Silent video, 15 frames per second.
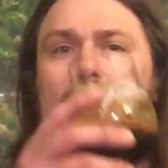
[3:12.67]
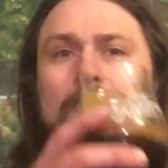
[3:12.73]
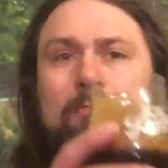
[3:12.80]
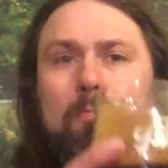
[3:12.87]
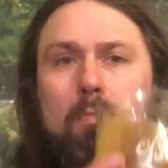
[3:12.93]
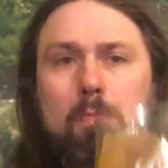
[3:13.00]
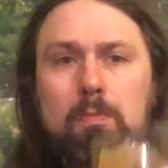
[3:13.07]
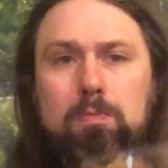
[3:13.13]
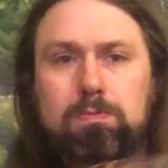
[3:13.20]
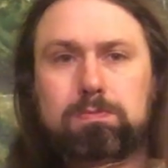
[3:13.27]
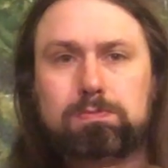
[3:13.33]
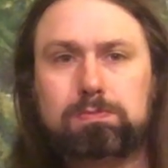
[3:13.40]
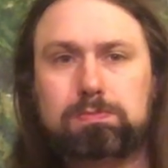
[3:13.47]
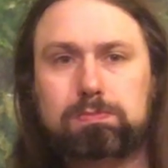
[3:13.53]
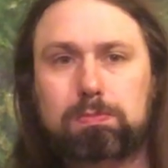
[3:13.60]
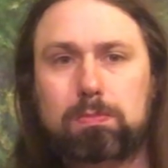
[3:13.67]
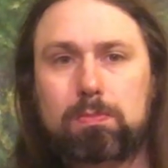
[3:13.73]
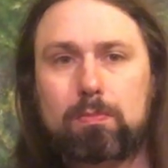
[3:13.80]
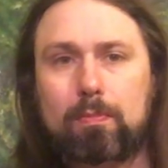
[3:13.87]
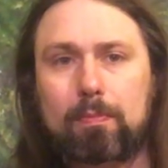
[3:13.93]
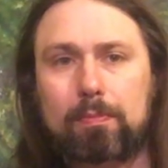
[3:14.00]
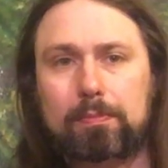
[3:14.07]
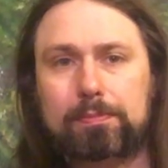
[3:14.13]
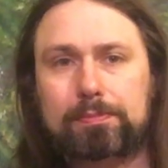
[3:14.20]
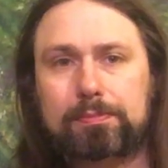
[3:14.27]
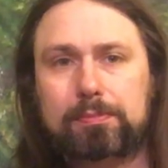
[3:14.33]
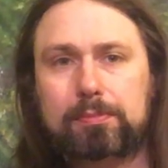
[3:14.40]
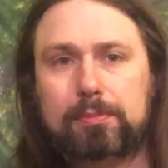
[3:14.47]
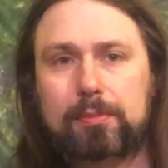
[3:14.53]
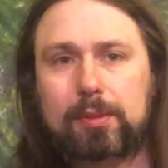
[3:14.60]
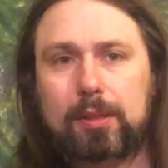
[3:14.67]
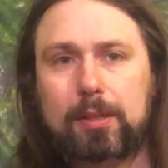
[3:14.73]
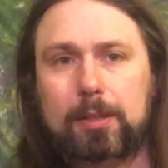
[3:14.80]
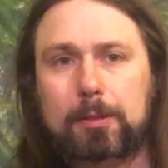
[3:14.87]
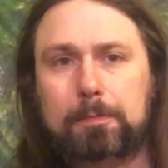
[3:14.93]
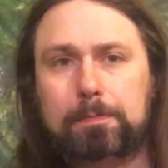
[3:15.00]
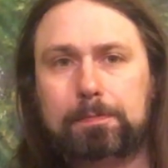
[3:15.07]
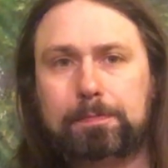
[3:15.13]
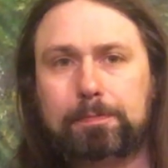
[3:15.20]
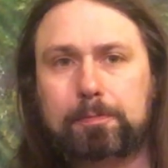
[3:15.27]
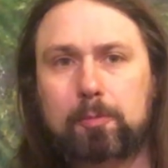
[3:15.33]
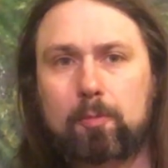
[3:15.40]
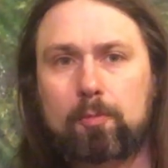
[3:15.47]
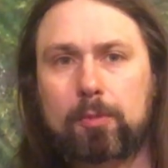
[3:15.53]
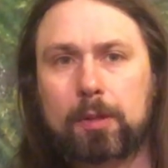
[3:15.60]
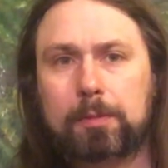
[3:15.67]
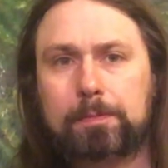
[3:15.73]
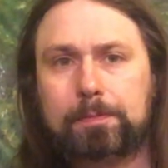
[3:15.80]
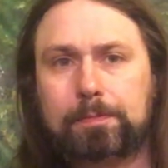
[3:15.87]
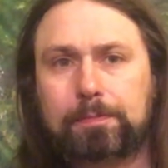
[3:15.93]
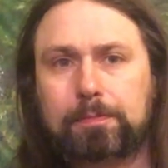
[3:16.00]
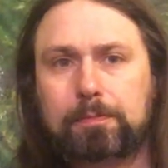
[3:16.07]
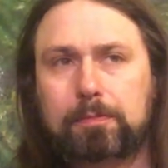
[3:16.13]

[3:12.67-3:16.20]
No one is speaking in this clip.